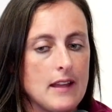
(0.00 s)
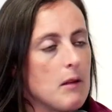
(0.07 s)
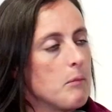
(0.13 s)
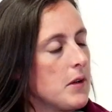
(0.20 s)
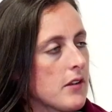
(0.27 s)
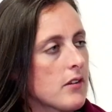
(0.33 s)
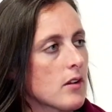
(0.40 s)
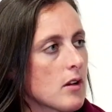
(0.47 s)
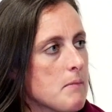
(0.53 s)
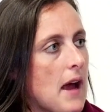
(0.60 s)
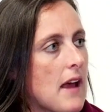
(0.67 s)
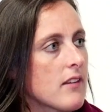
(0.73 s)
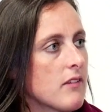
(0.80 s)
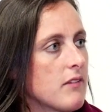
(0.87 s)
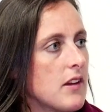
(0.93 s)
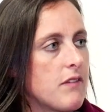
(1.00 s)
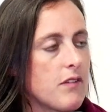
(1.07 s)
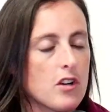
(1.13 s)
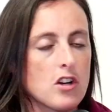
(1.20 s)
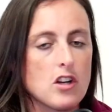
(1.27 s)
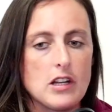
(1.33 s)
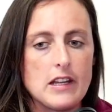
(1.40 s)
they'll miss her massively
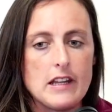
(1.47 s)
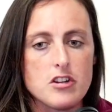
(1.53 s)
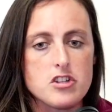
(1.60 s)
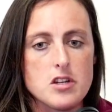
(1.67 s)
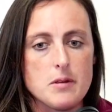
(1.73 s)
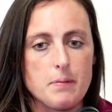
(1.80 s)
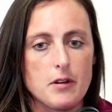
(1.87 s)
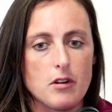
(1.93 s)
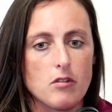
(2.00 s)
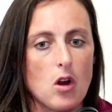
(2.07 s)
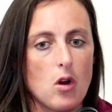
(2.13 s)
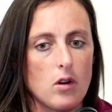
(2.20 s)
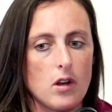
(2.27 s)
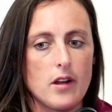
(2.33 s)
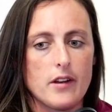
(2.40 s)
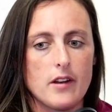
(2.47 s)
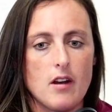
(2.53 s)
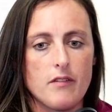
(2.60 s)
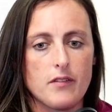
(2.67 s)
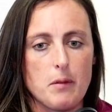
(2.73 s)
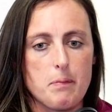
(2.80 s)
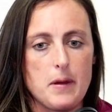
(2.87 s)
for her leadership and her role on and
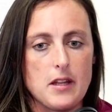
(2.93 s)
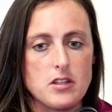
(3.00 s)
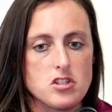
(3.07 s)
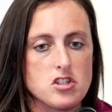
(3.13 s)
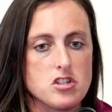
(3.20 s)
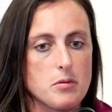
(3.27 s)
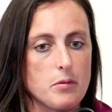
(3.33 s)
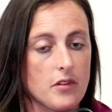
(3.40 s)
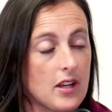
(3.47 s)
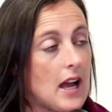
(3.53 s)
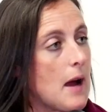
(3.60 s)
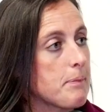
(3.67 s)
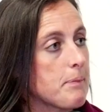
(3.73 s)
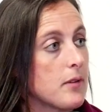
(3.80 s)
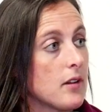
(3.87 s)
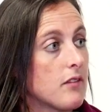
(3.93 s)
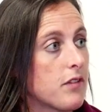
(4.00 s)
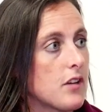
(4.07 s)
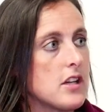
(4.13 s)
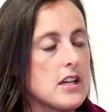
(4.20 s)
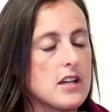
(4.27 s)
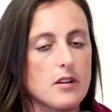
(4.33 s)
off the pitch, and she was a captain
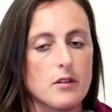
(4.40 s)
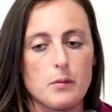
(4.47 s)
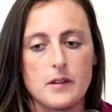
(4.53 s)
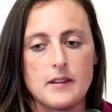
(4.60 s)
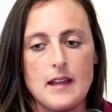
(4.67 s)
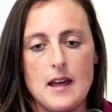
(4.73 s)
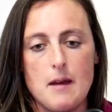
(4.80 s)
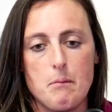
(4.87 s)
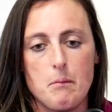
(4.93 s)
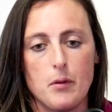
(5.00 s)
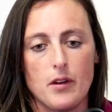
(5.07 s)
for years with them.